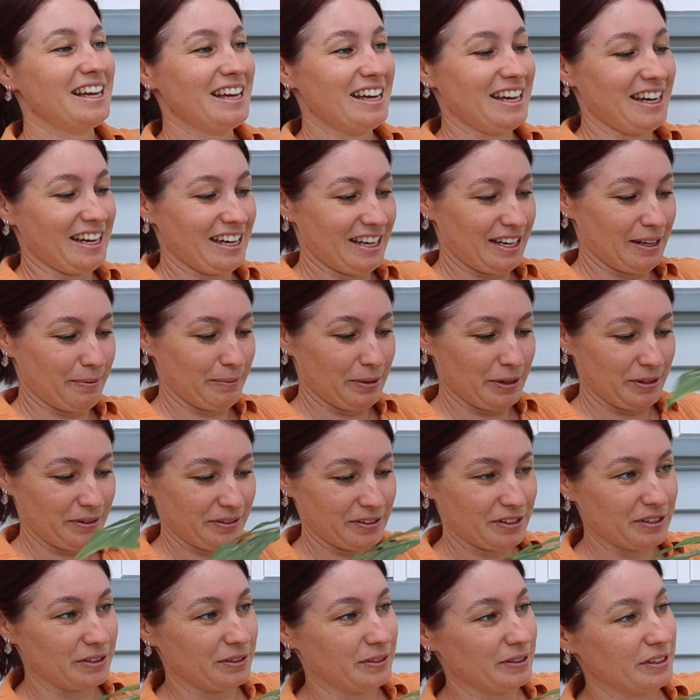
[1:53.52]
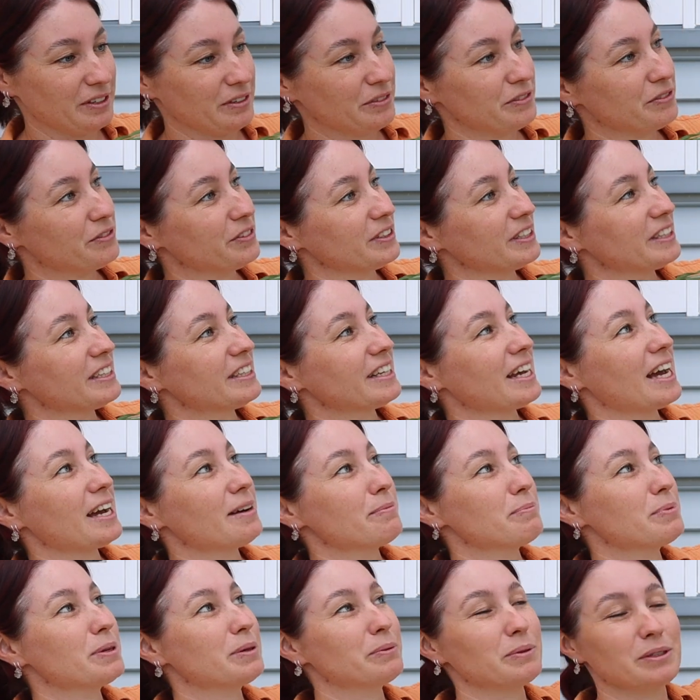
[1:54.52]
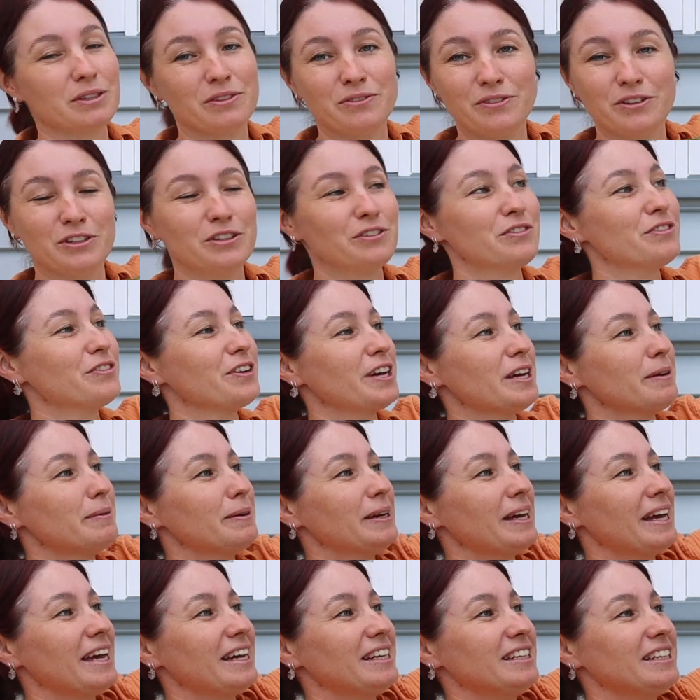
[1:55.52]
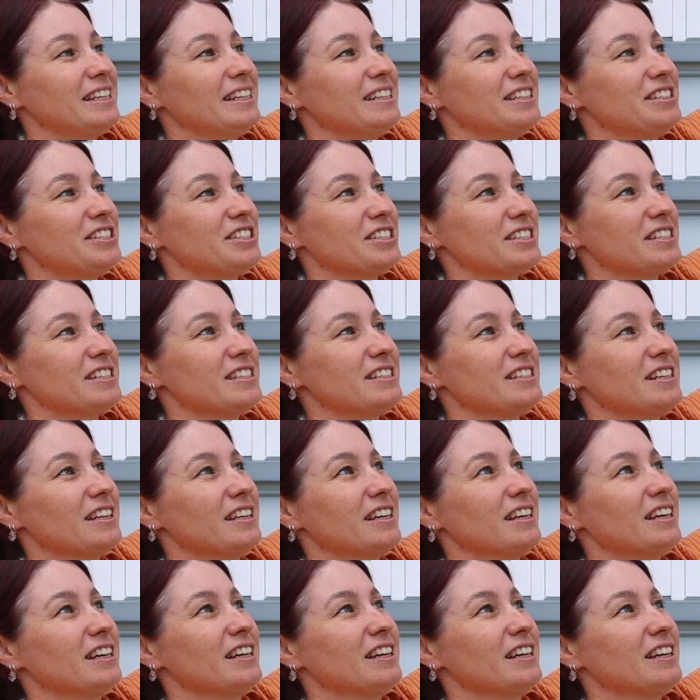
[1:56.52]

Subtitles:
and I'm going to fill it up with fern fibre and then just